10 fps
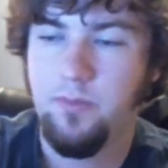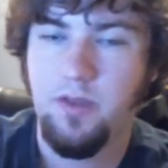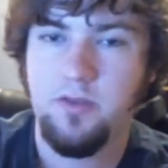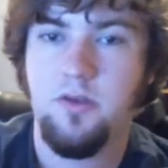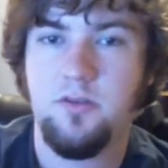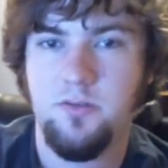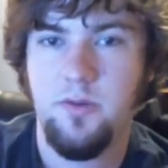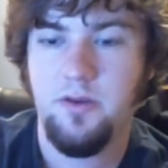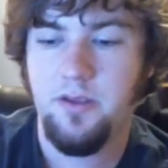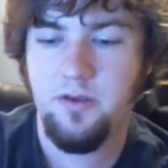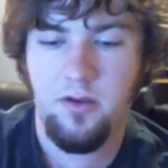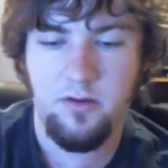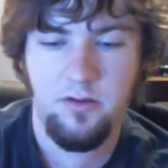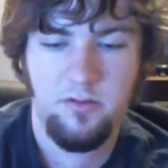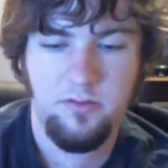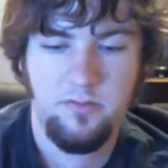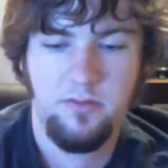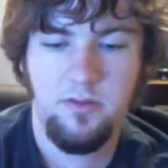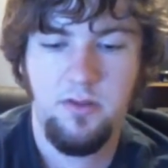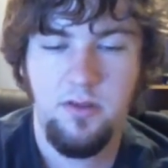It's also a decocker,
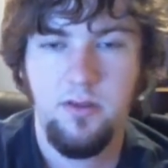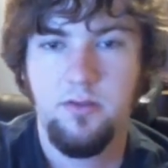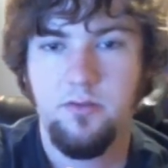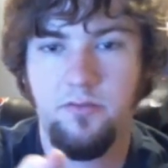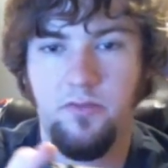so